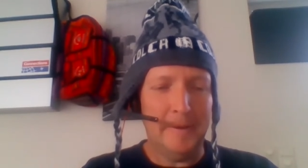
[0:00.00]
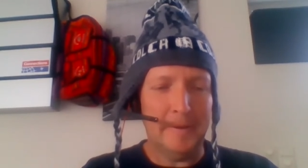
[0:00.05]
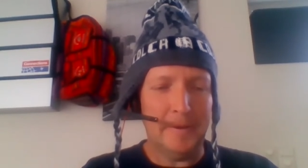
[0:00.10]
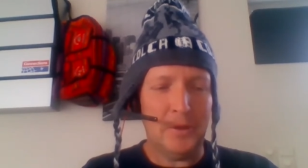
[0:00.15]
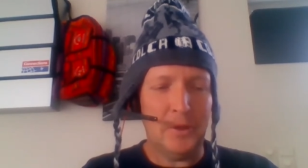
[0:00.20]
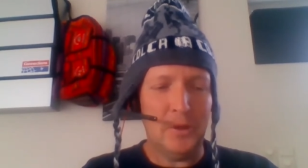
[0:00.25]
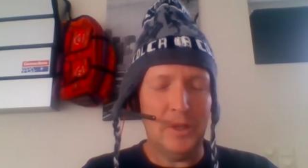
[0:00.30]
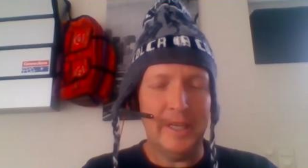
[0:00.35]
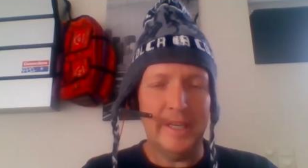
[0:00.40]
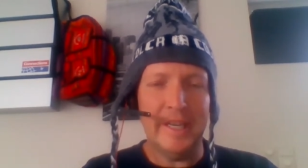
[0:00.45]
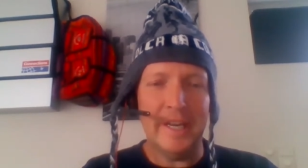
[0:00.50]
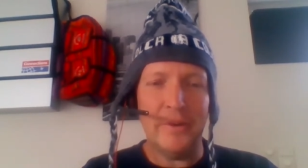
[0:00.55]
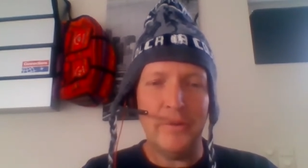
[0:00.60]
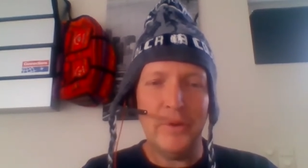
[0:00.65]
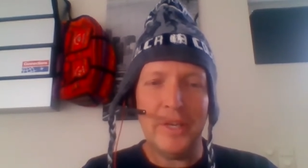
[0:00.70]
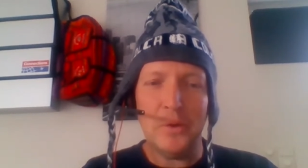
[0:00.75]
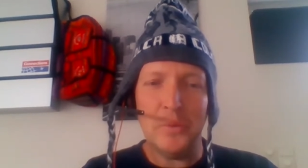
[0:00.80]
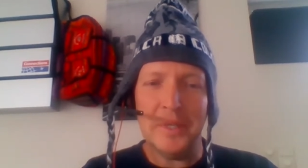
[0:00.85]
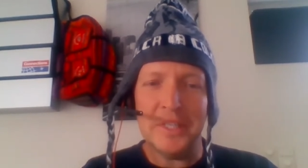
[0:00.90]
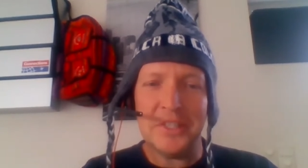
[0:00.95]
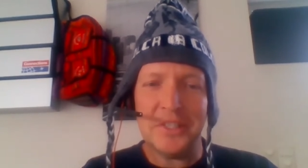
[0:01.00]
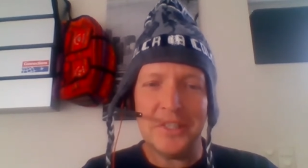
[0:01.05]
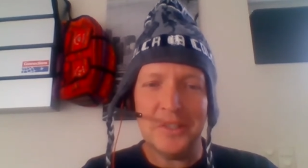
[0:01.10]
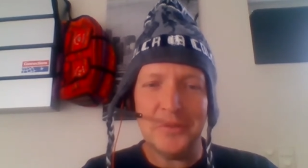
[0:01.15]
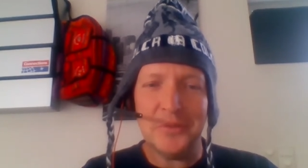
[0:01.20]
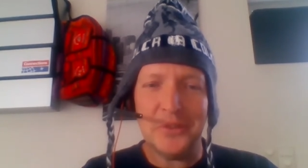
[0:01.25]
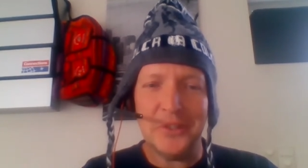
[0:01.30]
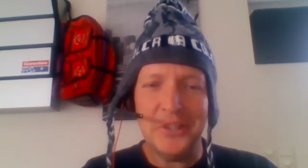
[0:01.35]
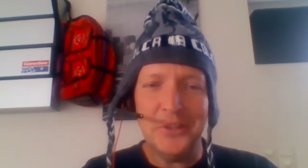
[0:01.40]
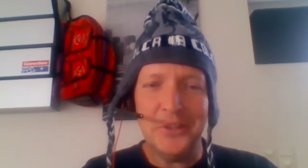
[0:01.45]
culinary
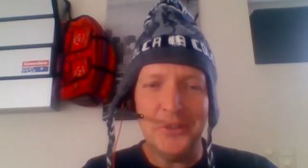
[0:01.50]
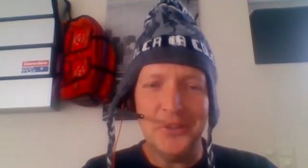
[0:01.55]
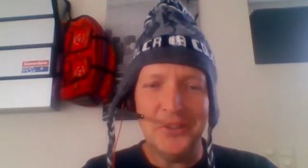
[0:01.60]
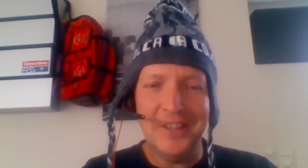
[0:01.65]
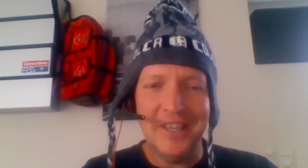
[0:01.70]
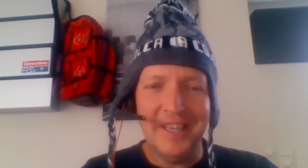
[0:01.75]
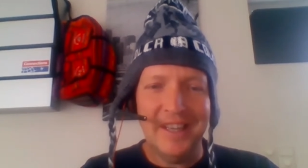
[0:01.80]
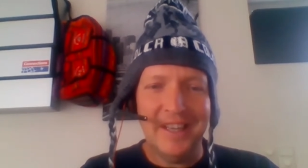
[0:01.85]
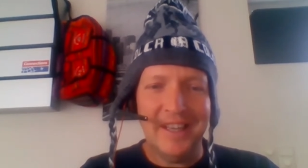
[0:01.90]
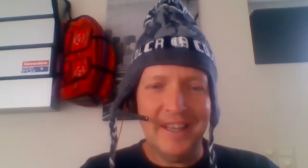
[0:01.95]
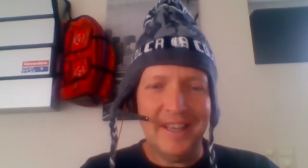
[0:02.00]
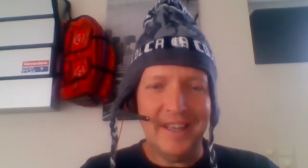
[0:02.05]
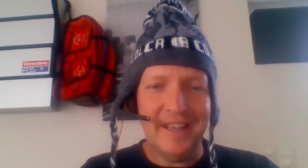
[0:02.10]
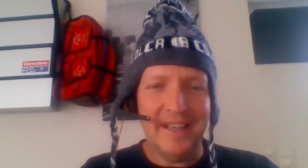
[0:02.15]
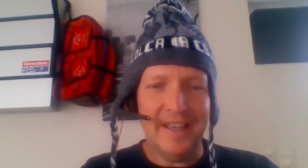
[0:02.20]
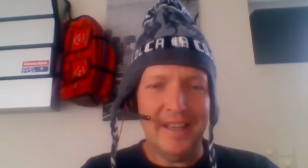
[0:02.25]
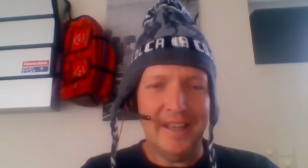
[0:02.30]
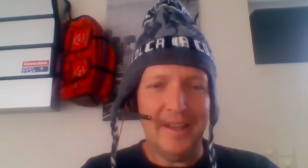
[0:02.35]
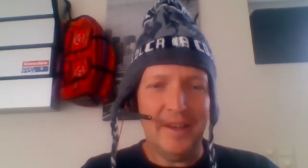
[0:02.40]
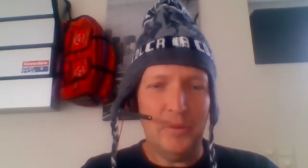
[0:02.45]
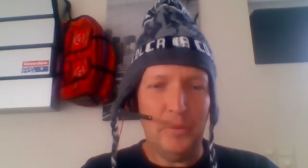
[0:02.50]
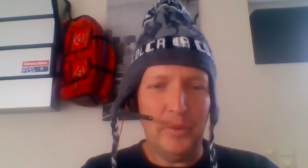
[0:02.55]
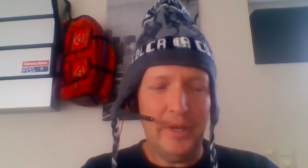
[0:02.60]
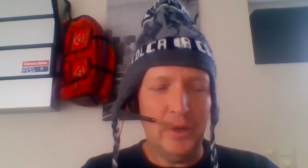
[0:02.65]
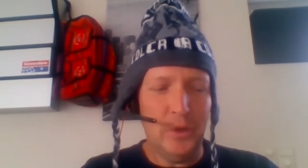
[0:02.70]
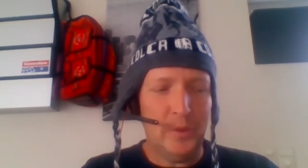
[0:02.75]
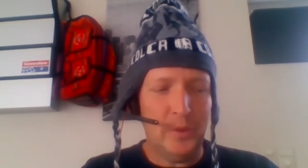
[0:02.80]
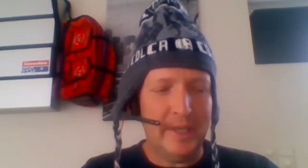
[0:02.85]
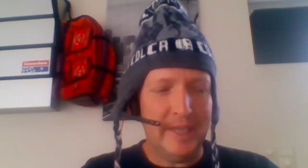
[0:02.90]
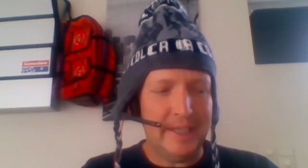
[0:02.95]
question for you. We
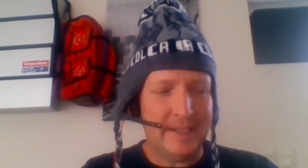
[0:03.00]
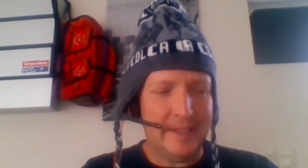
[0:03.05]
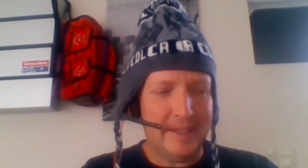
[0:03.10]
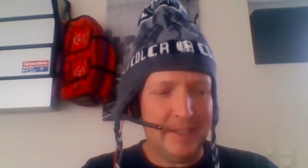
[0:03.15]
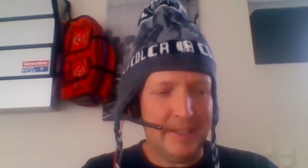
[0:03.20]
know that